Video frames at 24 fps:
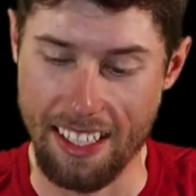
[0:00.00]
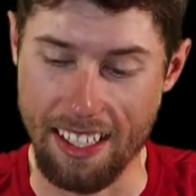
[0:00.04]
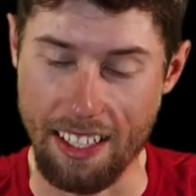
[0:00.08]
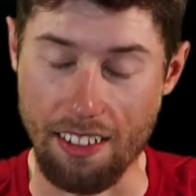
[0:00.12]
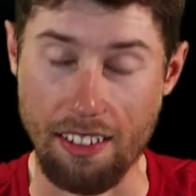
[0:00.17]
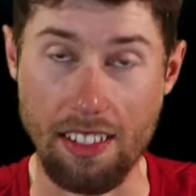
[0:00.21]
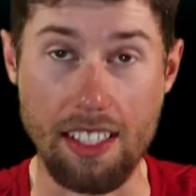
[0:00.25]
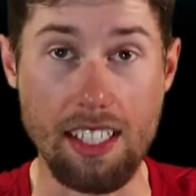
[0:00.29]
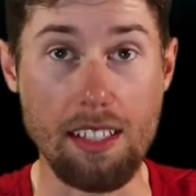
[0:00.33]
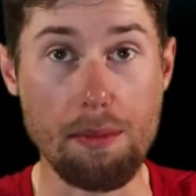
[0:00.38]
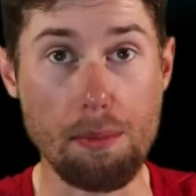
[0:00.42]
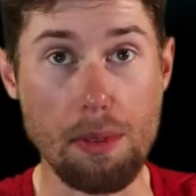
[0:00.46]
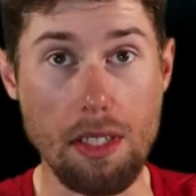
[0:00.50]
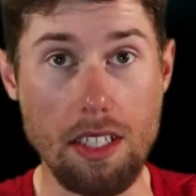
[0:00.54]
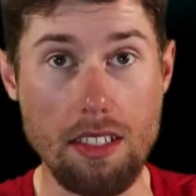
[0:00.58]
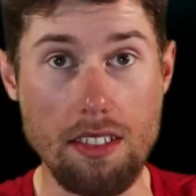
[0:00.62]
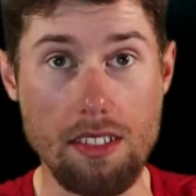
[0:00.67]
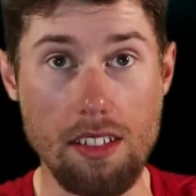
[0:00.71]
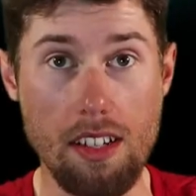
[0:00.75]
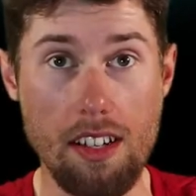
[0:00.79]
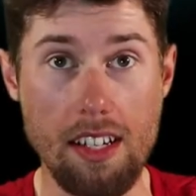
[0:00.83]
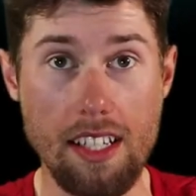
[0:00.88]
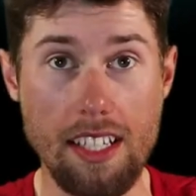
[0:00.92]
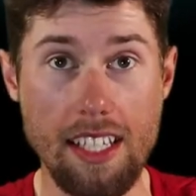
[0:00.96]
Now, the company
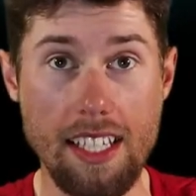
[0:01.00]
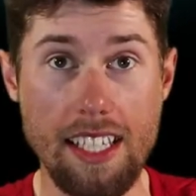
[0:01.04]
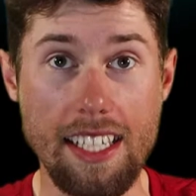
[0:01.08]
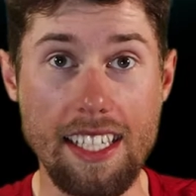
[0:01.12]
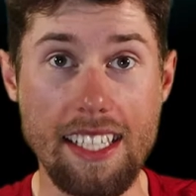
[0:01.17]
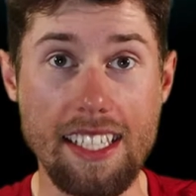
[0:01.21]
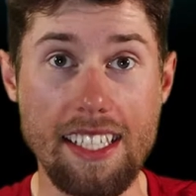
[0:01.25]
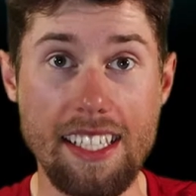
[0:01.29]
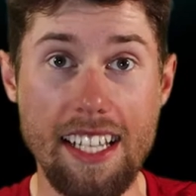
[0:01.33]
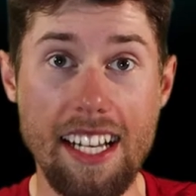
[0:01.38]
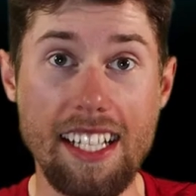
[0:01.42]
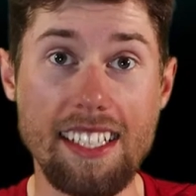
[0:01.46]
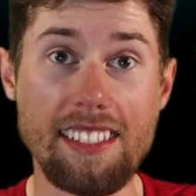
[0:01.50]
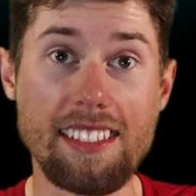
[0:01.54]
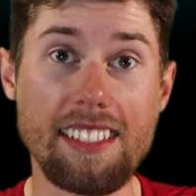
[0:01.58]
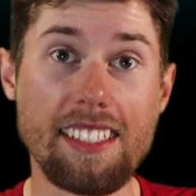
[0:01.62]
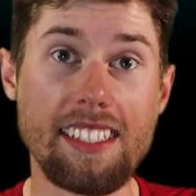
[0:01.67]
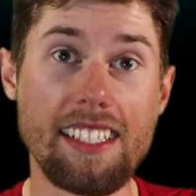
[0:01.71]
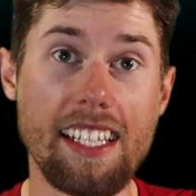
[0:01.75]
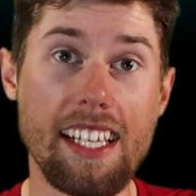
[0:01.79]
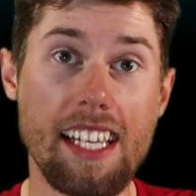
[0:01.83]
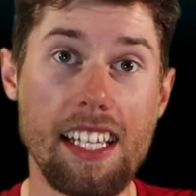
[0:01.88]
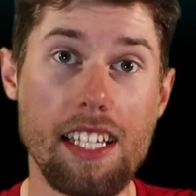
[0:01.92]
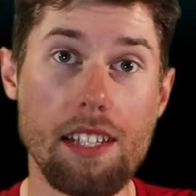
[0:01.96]
started in
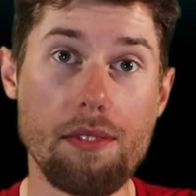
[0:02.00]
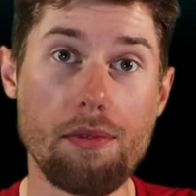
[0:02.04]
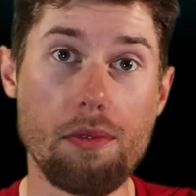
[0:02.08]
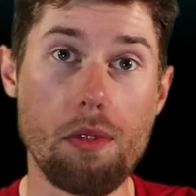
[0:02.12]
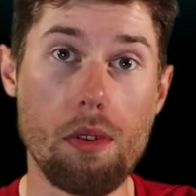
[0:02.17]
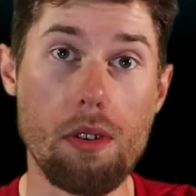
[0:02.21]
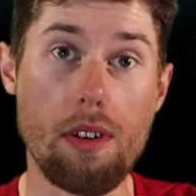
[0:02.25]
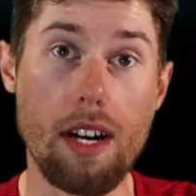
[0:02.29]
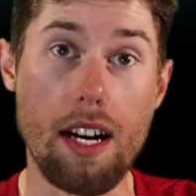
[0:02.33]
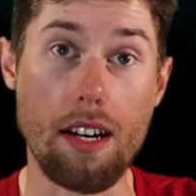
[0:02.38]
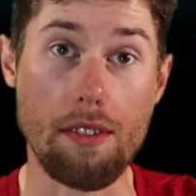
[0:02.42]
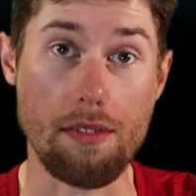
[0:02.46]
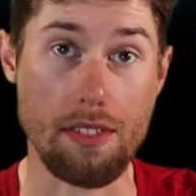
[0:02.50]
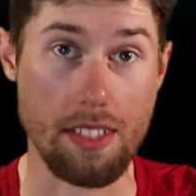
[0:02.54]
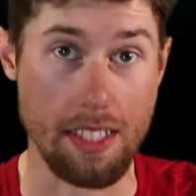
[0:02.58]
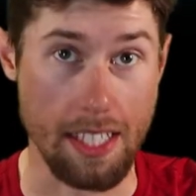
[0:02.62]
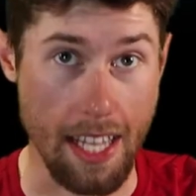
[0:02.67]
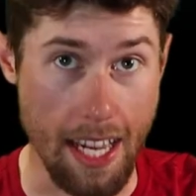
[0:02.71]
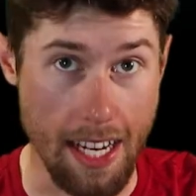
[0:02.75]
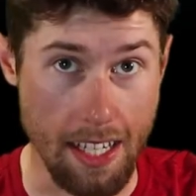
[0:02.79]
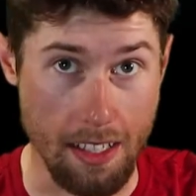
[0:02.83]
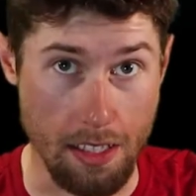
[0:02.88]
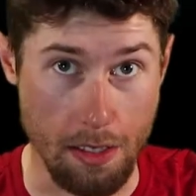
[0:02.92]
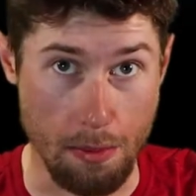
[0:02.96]
1984 out of
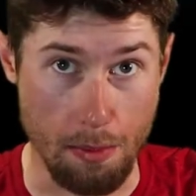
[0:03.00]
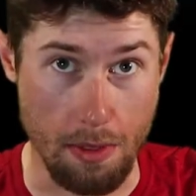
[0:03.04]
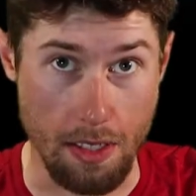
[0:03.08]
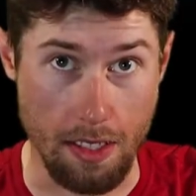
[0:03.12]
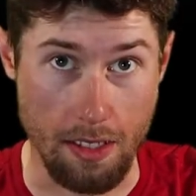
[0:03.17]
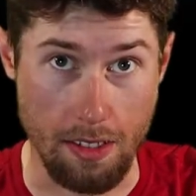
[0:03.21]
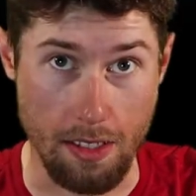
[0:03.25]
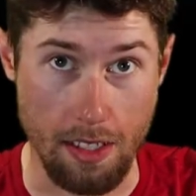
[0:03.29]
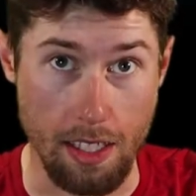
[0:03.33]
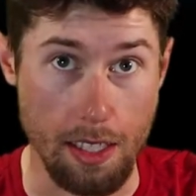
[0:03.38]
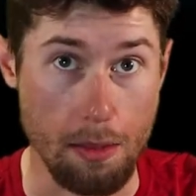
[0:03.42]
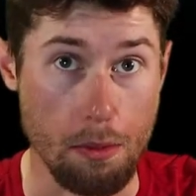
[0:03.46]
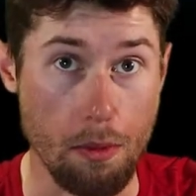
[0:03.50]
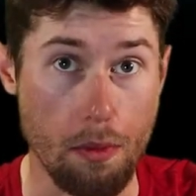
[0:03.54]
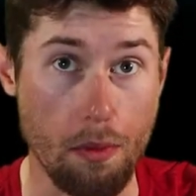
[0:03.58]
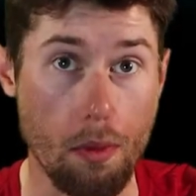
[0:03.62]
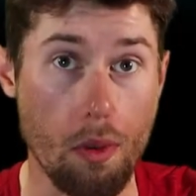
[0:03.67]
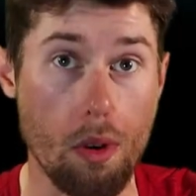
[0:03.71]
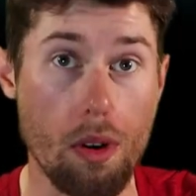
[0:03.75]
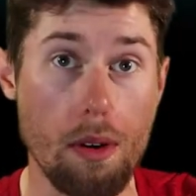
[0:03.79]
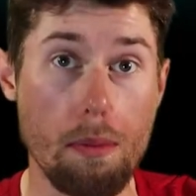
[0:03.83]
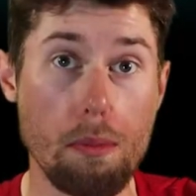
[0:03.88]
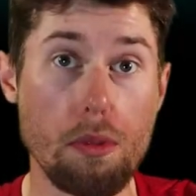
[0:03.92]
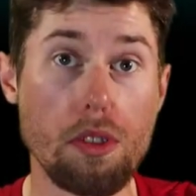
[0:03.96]
Saanich, BC,
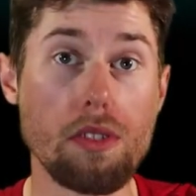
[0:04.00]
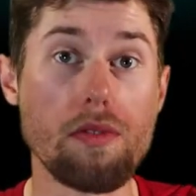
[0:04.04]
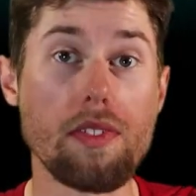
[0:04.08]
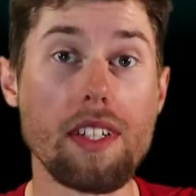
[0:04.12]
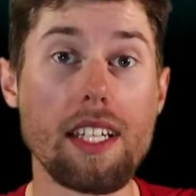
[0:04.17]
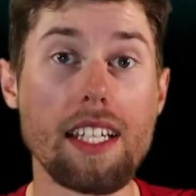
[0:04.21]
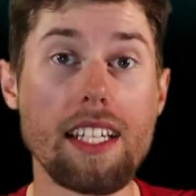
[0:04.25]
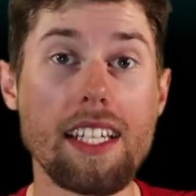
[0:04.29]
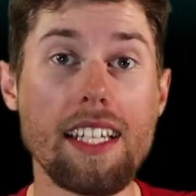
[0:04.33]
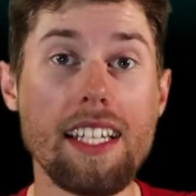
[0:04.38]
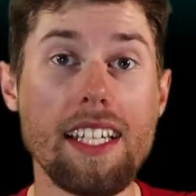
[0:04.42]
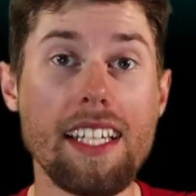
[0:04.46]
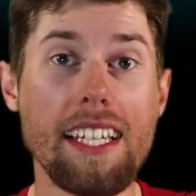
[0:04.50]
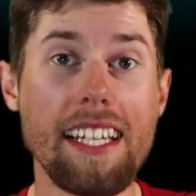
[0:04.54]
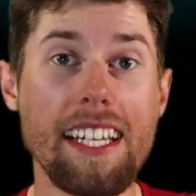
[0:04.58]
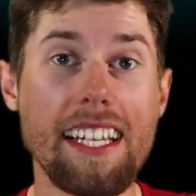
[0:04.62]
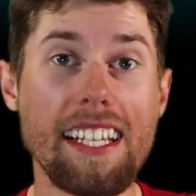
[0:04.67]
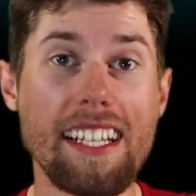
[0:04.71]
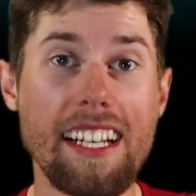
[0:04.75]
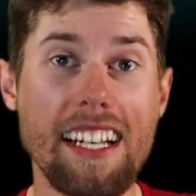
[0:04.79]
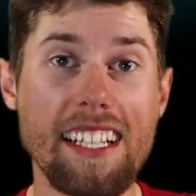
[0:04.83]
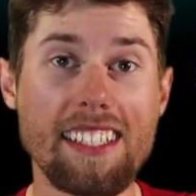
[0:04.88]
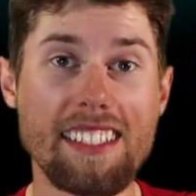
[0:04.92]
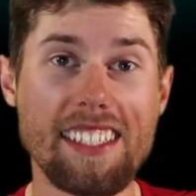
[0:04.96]
before moving
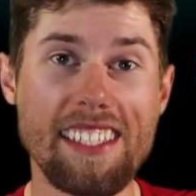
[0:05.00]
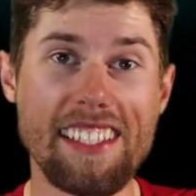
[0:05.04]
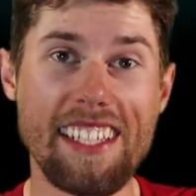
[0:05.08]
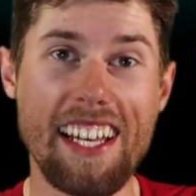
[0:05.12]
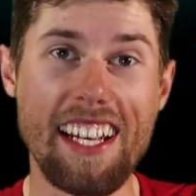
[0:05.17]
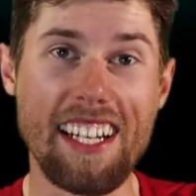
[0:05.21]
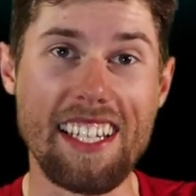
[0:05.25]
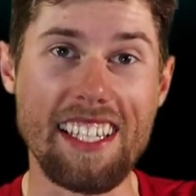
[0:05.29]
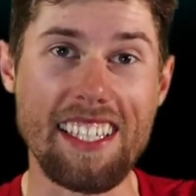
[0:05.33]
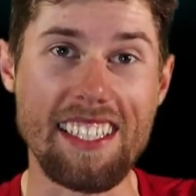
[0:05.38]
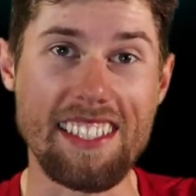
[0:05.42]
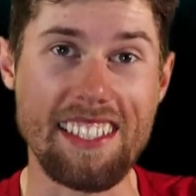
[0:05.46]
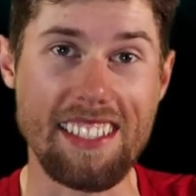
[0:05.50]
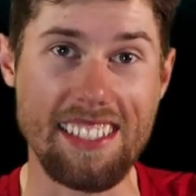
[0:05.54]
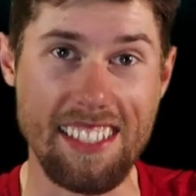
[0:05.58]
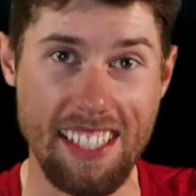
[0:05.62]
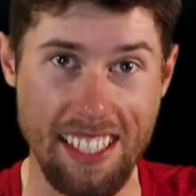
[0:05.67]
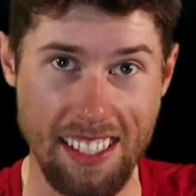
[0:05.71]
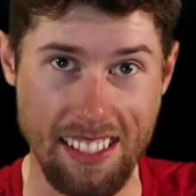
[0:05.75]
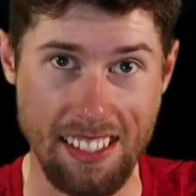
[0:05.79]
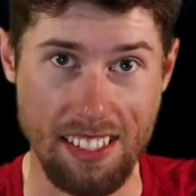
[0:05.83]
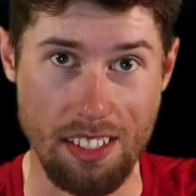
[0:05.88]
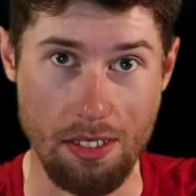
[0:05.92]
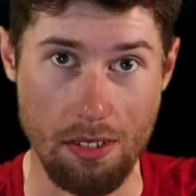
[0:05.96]
in
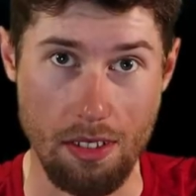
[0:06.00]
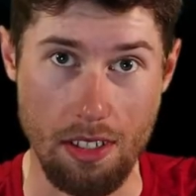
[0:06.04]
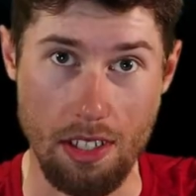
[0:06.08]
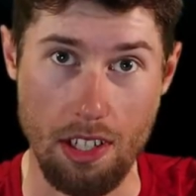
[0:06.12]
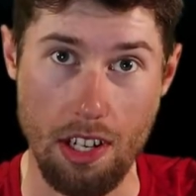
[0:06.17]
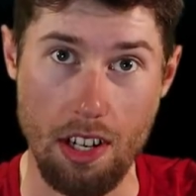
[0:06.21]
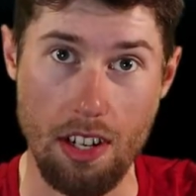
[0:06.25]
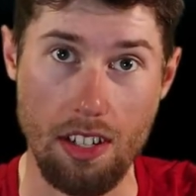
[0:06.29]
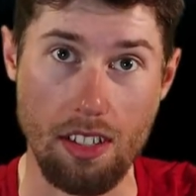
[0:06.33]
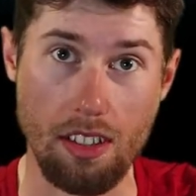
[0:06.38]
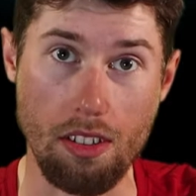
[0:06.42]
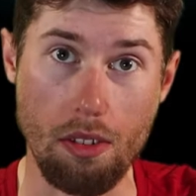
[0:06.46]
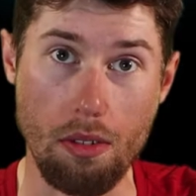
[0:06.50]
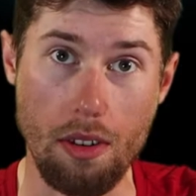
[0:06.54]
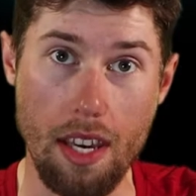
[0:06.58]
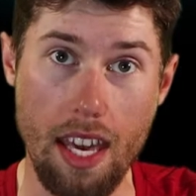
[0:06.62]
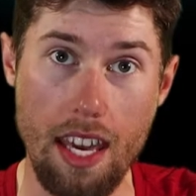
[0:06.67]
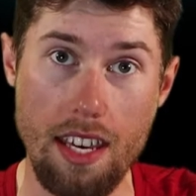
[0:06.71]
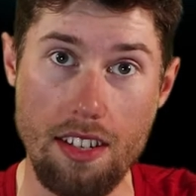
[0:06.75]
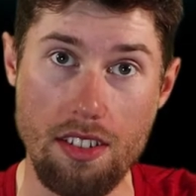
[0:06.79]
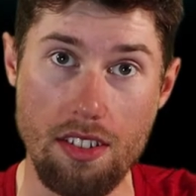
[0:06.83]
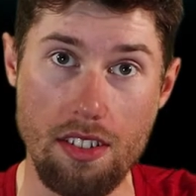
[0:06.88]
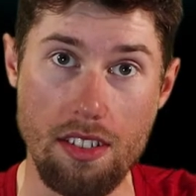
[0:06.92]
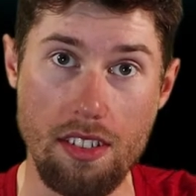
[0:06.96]
1996 to their current
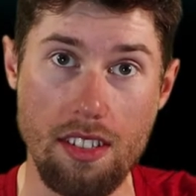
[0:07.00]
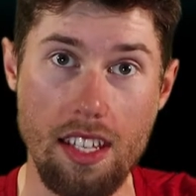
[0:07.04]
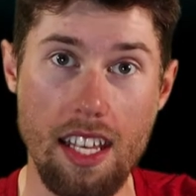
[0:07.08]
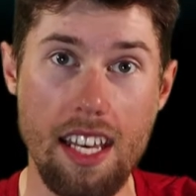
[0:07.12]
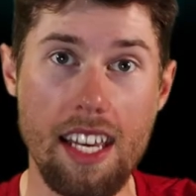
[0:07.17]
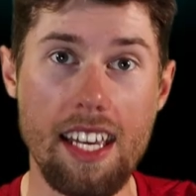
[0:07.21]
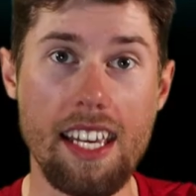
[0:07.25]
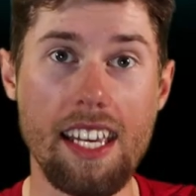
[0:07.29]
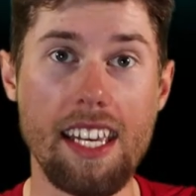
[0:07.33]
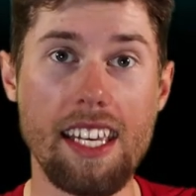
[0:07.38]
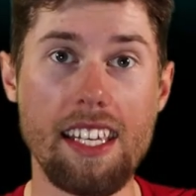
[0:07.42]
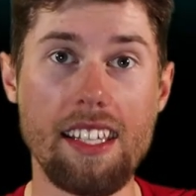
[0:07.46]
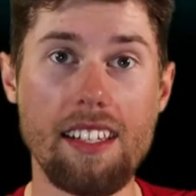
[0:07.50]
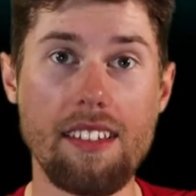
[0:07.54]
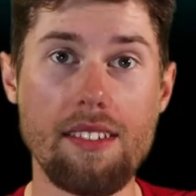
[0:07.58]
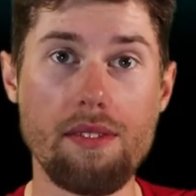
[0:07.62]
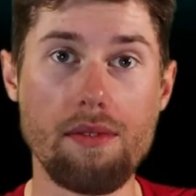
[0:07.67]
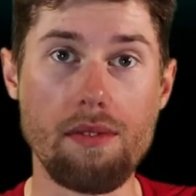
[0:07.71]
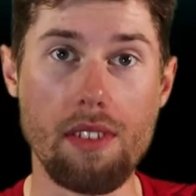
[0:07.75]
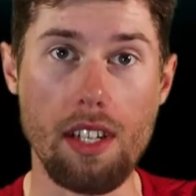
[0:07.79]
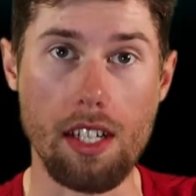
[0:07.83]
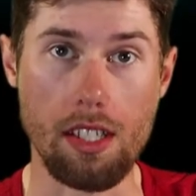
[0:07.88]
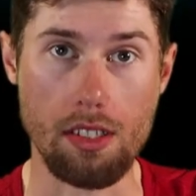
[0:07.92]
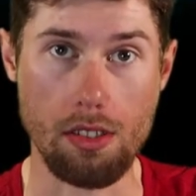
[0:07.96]
location
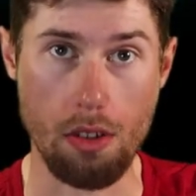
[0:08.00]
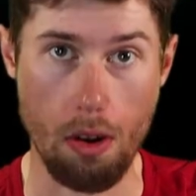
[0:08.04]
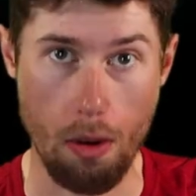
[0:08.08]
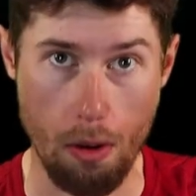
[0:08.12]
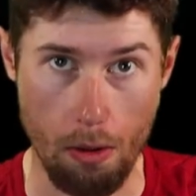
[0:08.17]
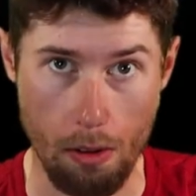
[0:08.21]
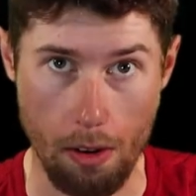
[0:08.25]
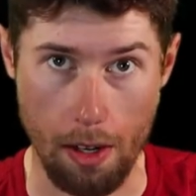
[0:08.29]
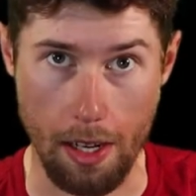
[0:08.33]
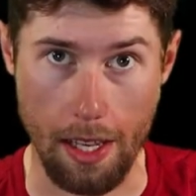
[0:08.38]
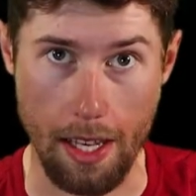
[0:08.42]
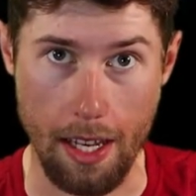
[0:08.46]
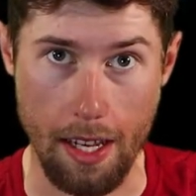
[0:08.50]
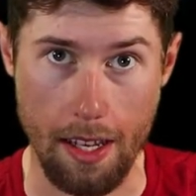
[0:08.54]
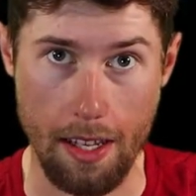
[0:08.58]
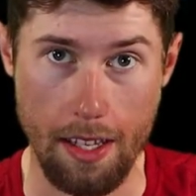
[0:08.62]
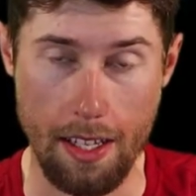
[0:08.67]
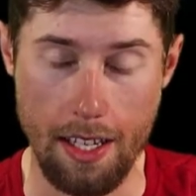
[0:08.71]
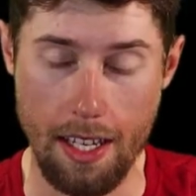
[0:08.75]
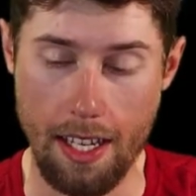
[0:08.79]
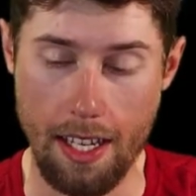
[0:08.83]
in Victoria.